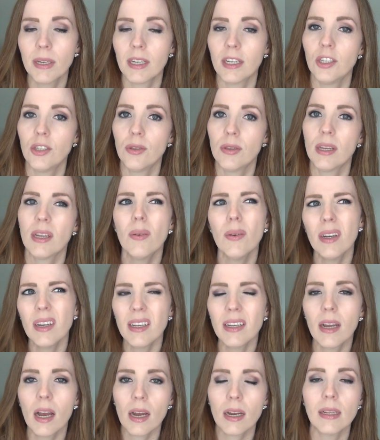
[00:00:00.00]
because you think,
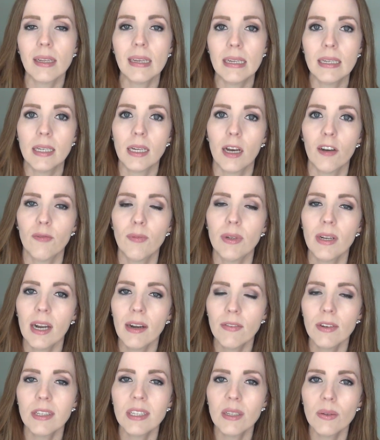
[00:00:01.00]
well, it got clean enough. But
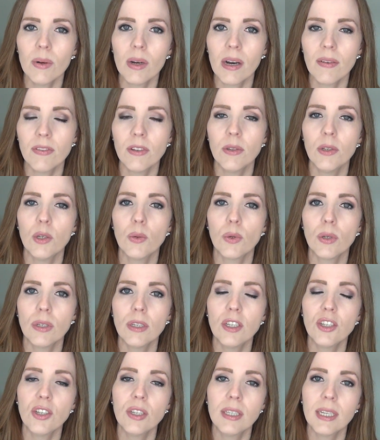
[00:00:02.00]
every so often you
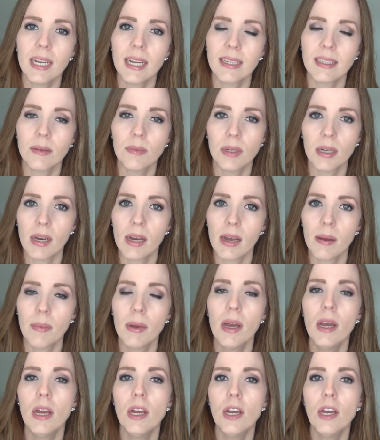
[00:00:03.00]
really should take some time